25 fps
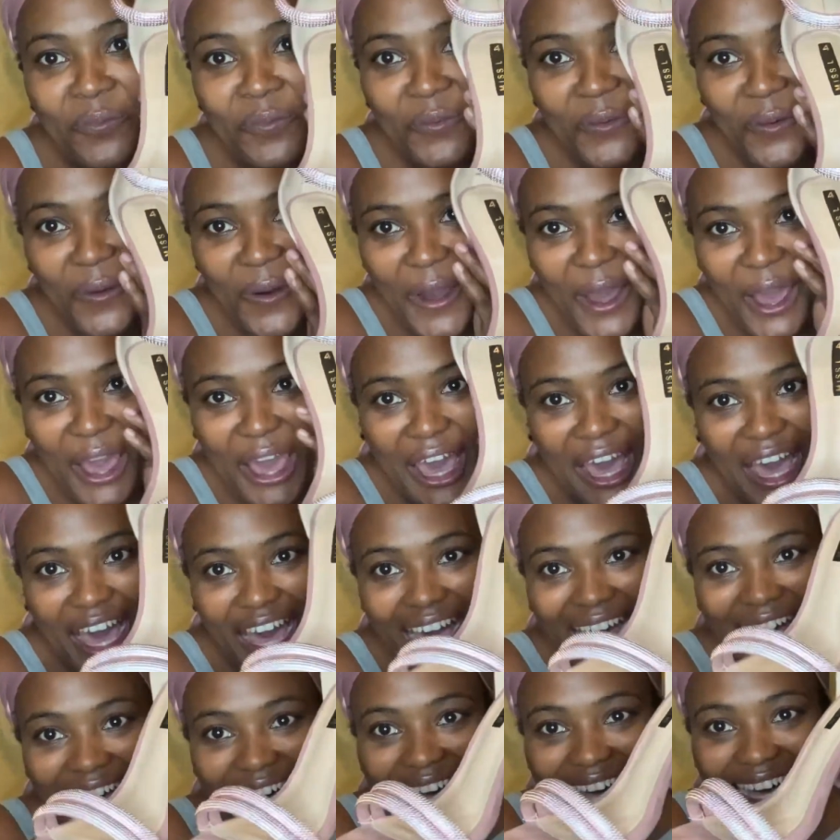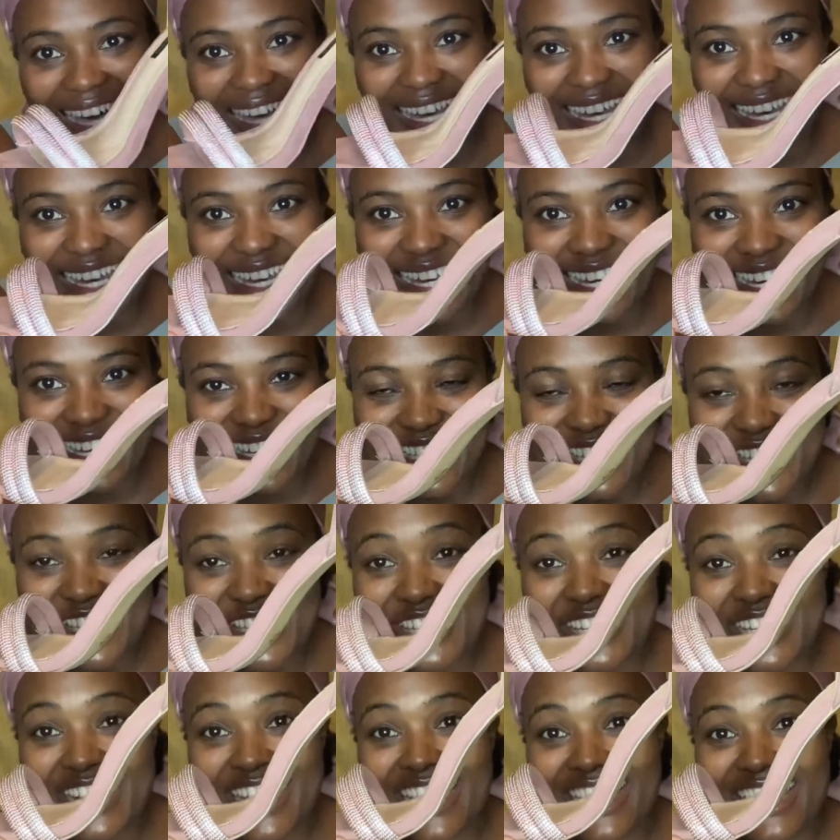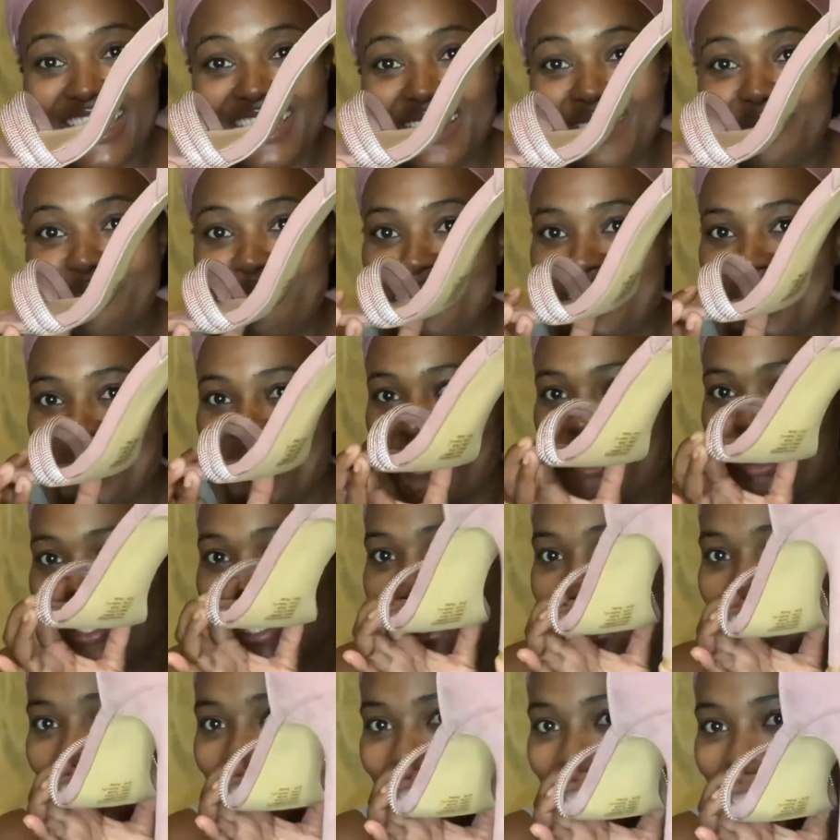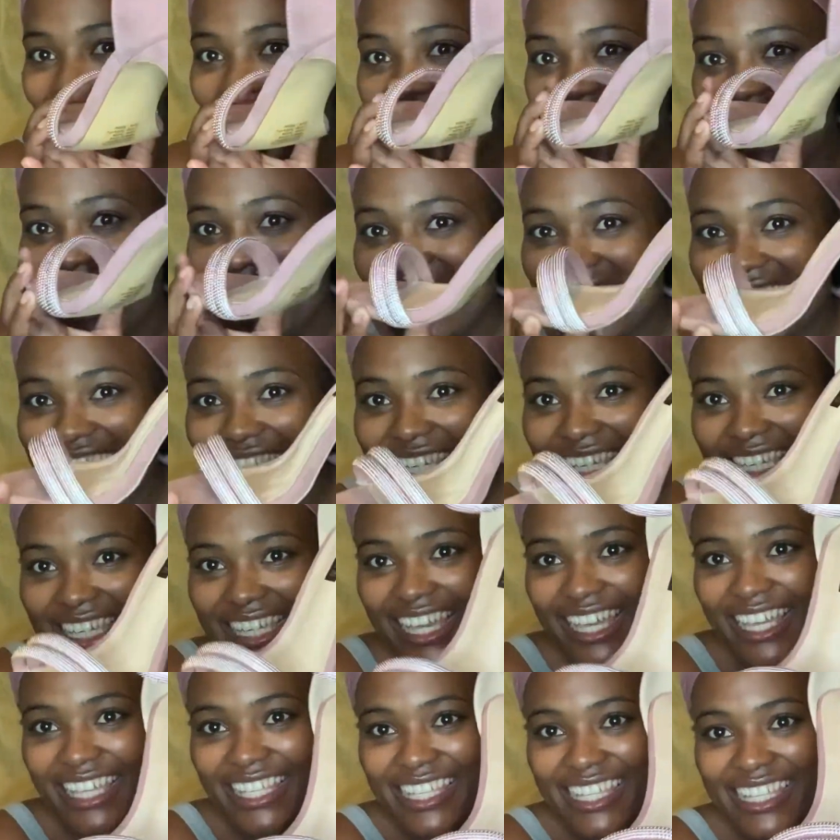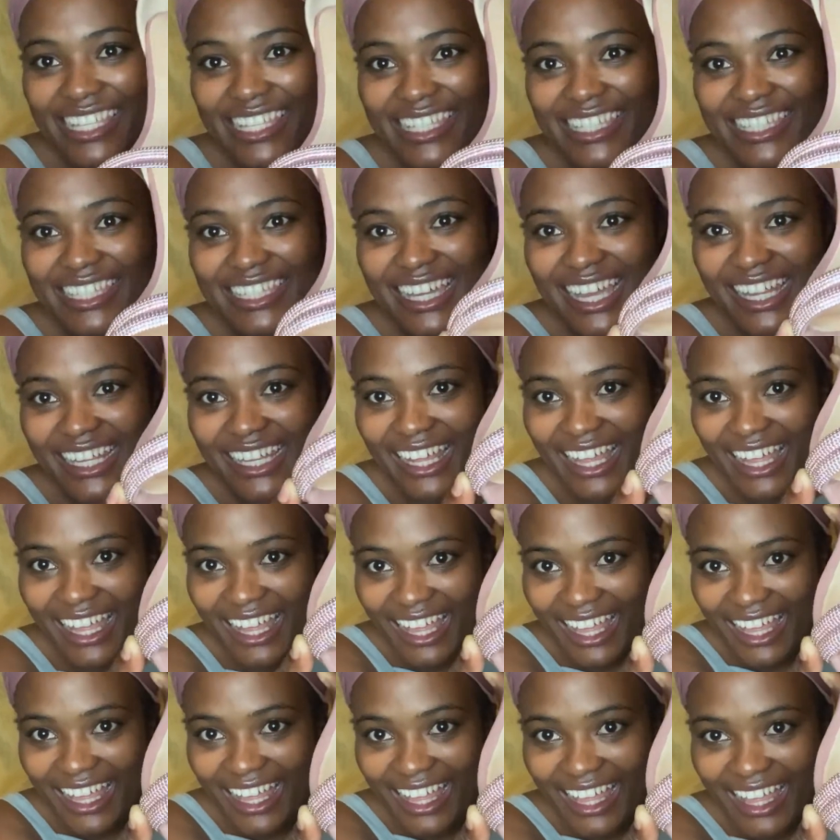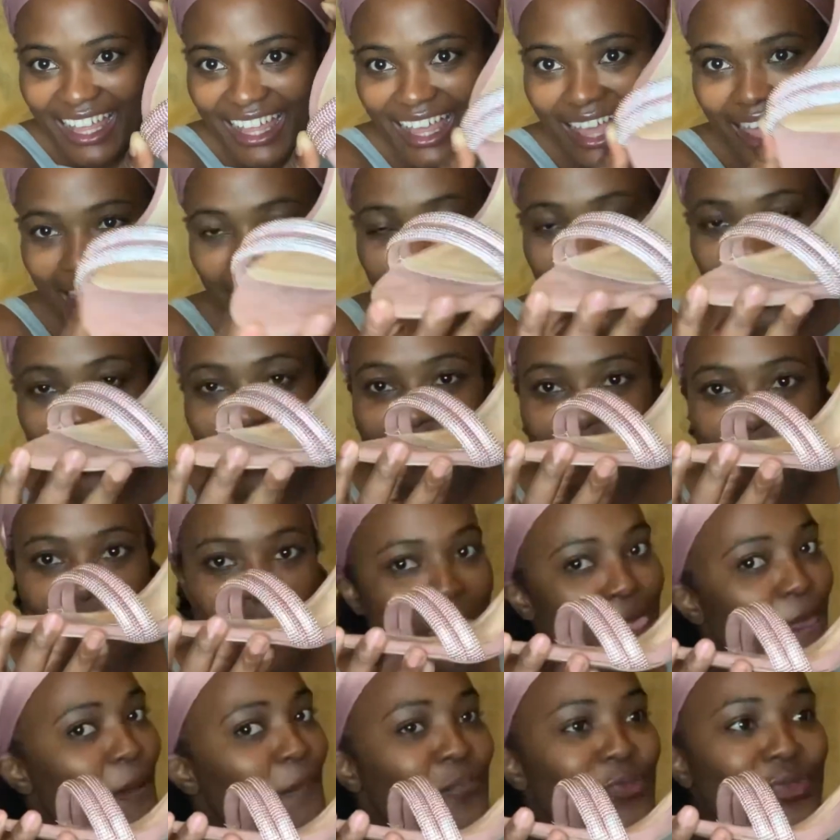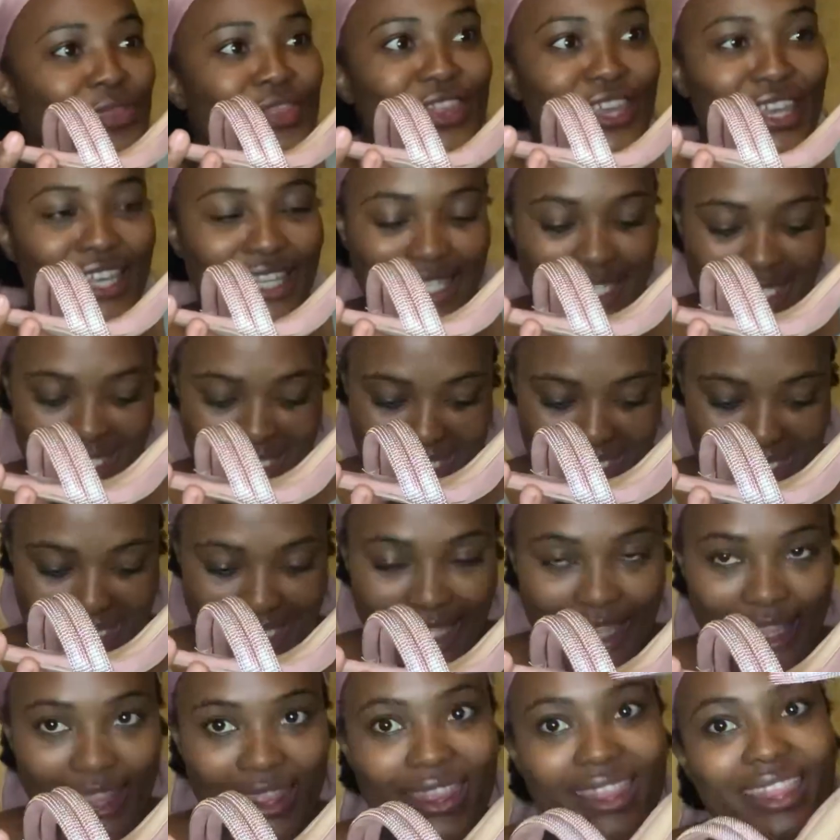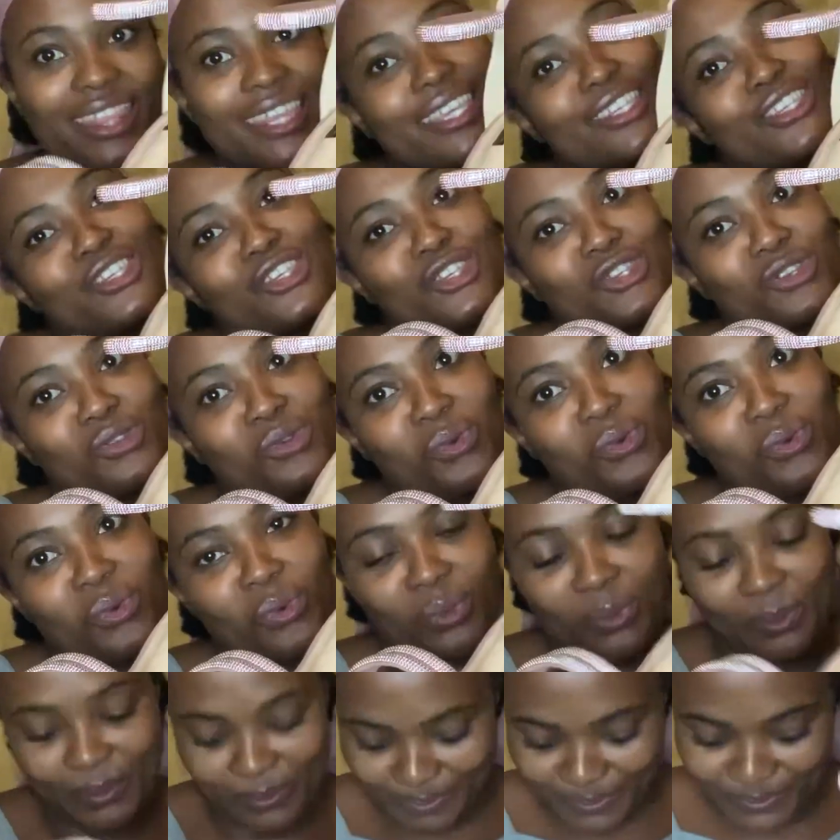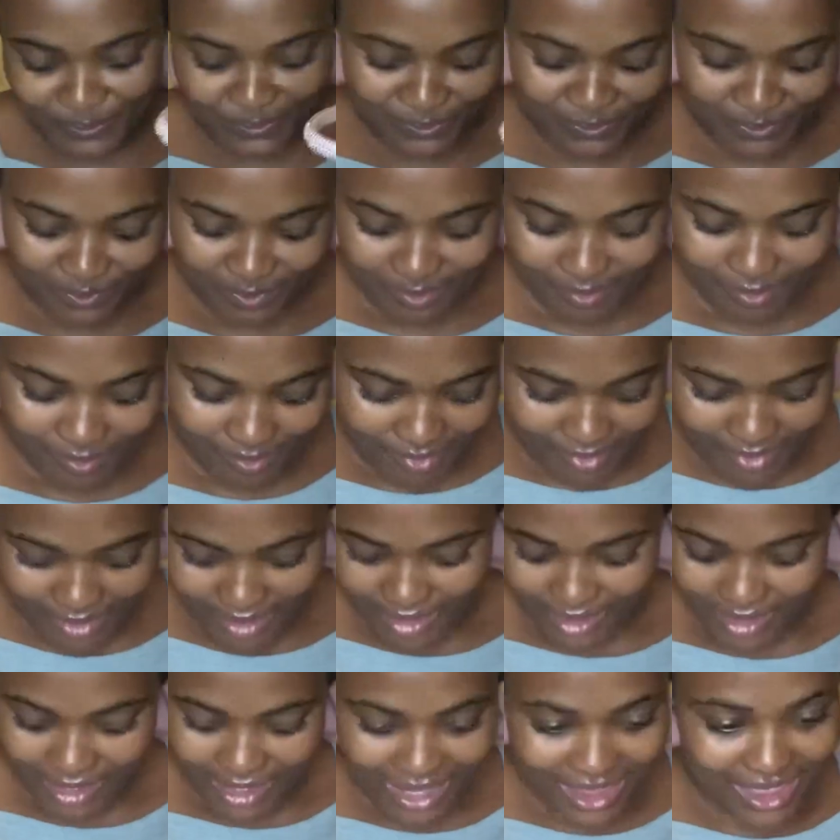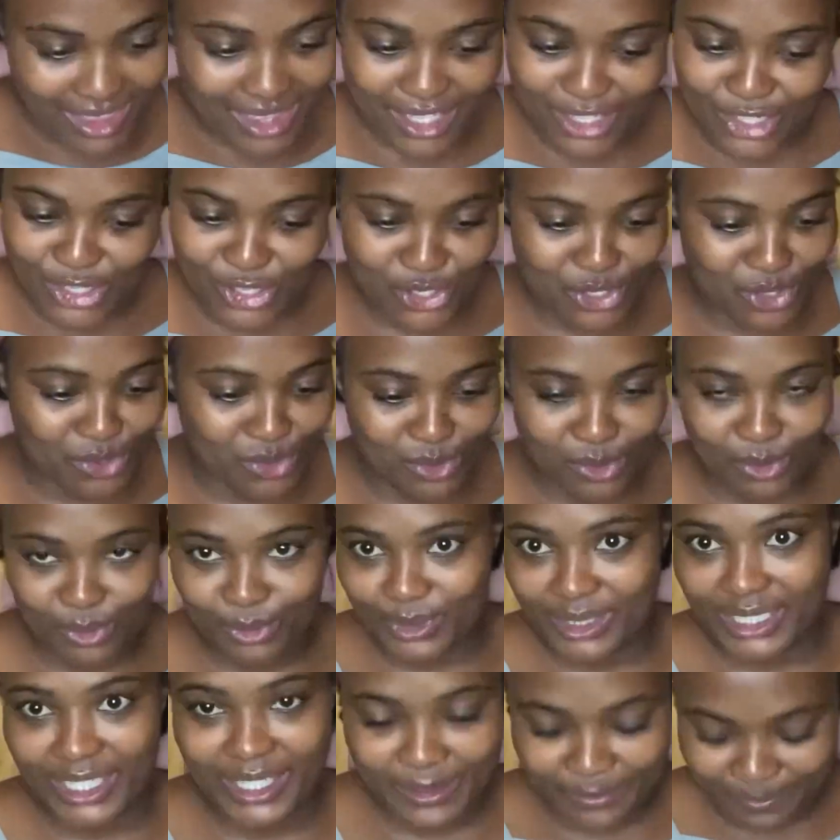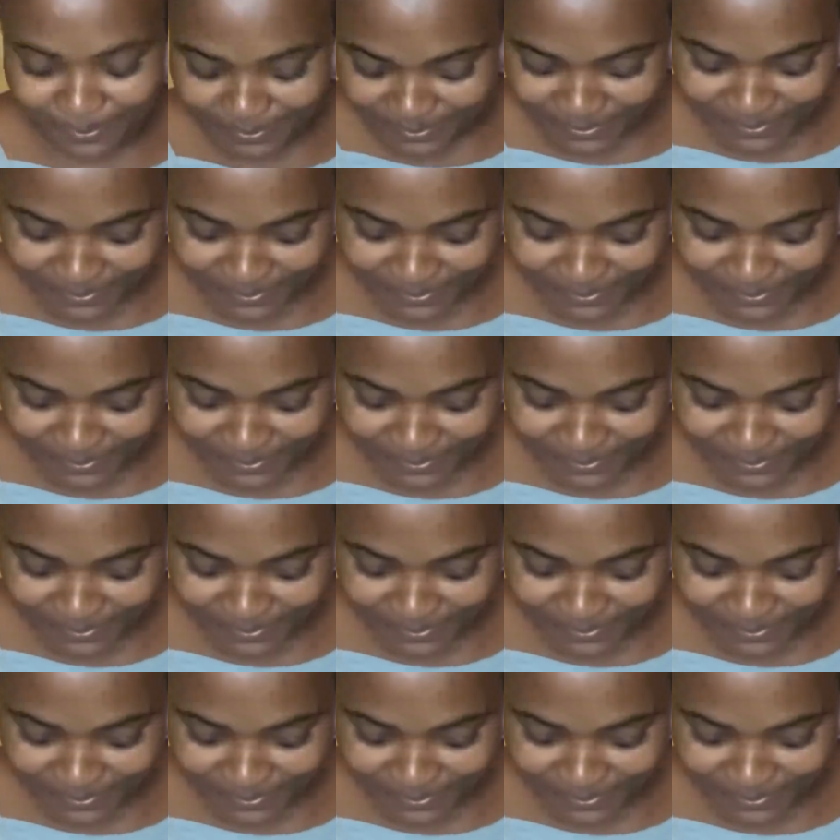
what? She is a beauty. She is a stunner. This, this shoe. This shoe, ne?